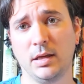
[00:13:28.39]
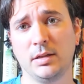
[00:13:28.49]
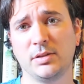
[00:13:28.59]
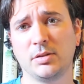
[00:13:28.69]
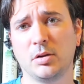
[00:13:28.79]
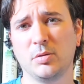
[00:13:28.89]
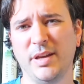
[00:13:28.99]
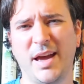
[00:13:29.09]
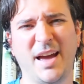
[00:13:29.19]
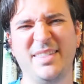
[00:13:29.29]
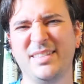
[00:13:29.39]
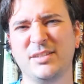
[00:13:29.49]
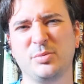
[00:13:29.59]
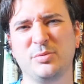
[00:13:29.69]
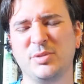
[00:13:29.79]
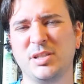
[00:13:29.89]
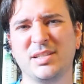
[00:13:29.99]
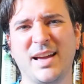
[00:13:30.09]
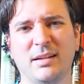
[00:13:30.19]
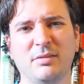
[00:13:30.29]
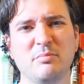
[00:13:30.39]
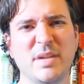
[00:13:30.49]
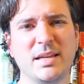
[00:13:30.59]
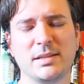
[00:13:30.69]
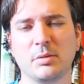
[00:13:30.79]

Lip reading: So yeah, I think this one was just kind of a miss.